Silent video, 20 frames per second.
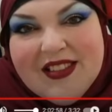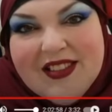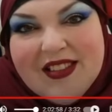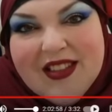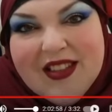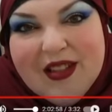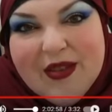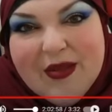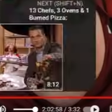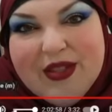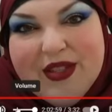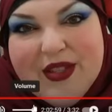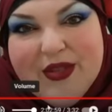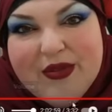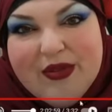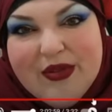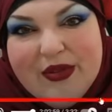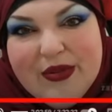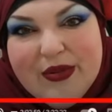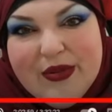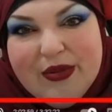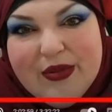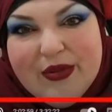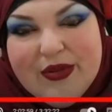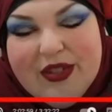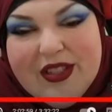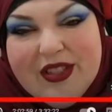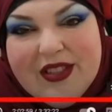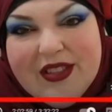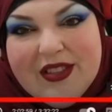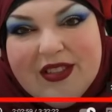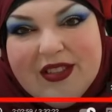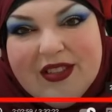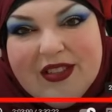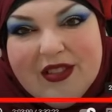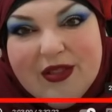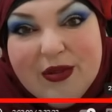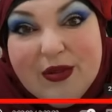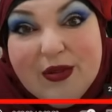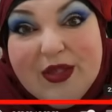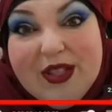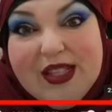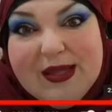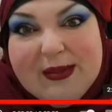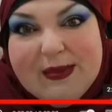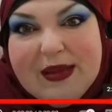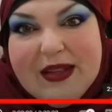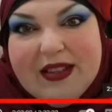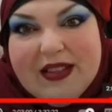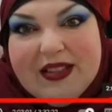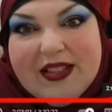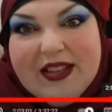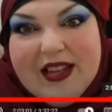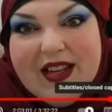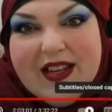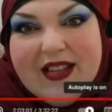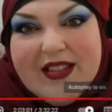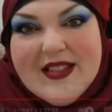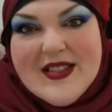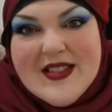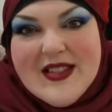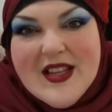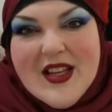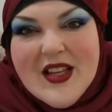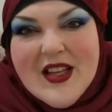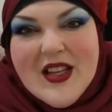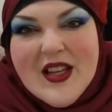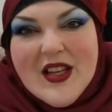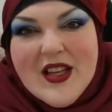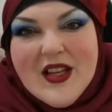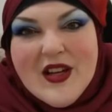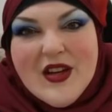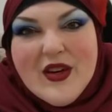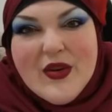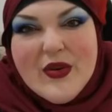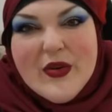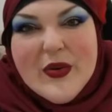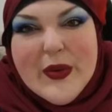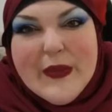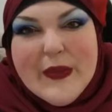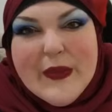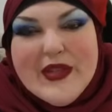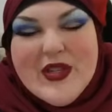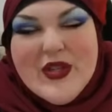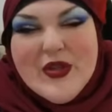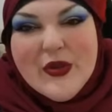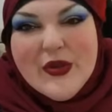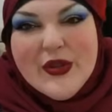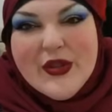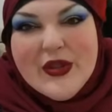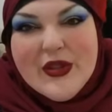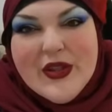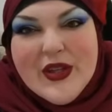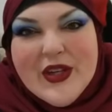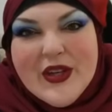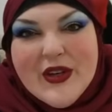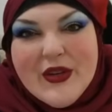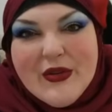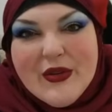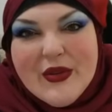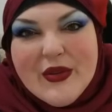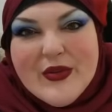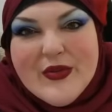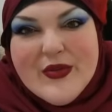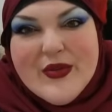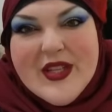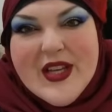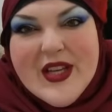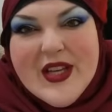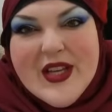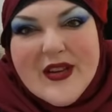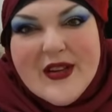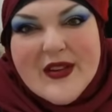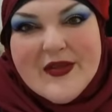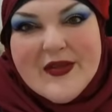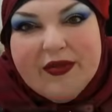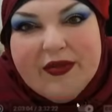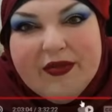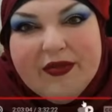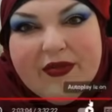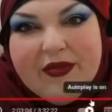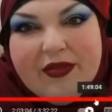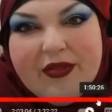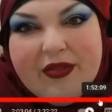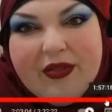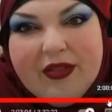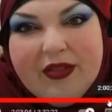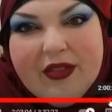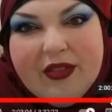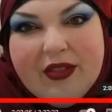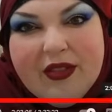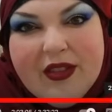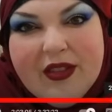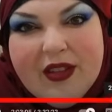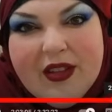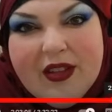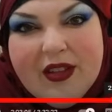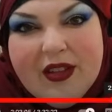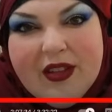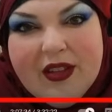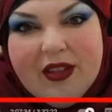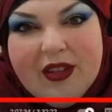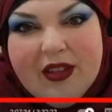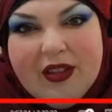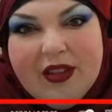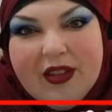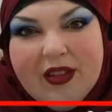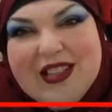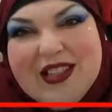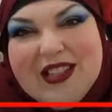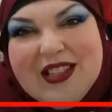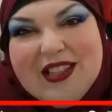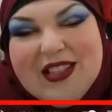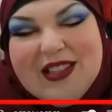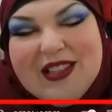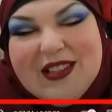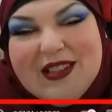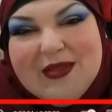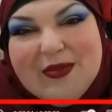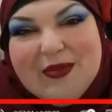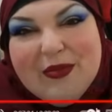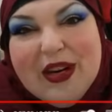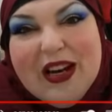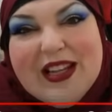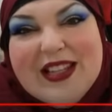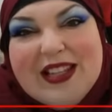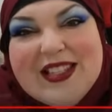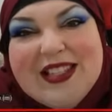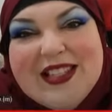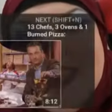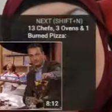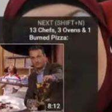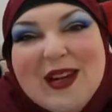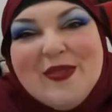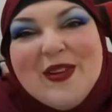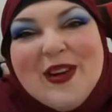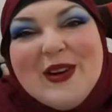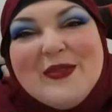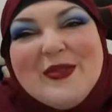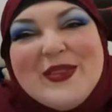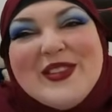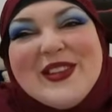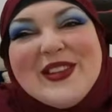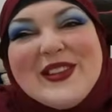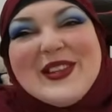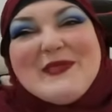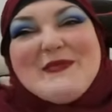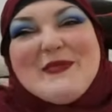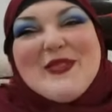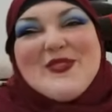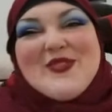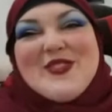I always use oud. Oud smells nice. Go to a resort or on a cruise. Yeah. Next. When I sat up front with the limo